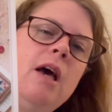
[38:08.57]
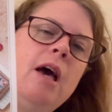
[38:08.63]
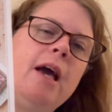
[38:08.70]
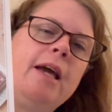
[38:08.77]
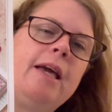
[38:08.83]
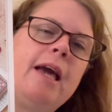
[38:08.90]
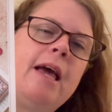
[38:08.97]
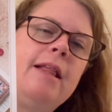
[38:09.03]

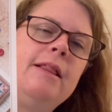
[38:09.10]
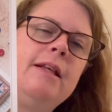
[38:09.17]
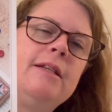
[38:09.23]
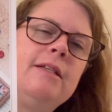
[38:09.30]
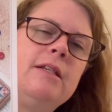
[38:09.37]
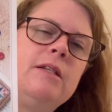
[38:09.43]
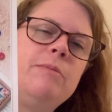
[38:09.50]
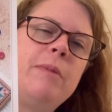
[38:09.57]
Again,
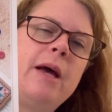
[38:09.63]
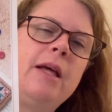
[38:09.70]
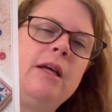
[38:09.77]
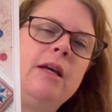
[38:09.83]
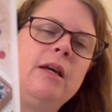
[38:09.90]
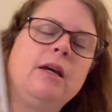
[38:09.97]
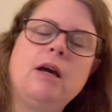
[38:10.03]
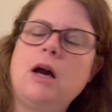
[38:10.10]
this is
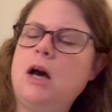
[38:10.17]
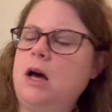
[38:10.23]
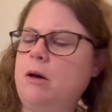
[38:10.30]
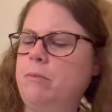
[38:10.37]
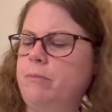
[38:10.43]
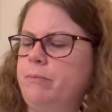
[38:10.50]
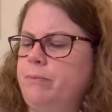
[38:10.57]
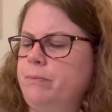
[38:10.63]
by
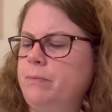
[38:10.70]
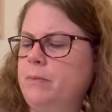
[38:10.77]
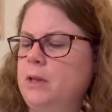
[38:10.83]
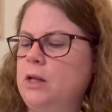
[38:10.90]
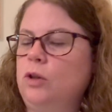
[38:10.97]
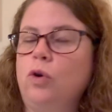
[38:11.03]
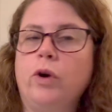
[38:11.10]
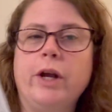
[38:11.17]

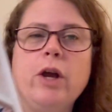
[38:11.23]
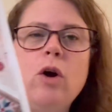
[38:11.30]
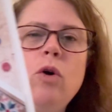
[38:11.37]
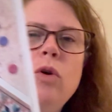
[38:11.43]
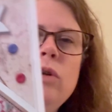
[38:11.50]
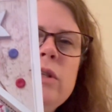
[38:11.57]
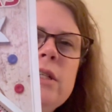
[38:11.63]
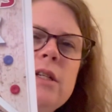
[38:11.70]
Lori
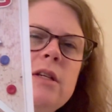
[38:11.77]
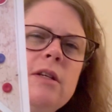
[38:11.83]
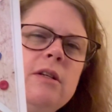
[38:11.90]
Holt.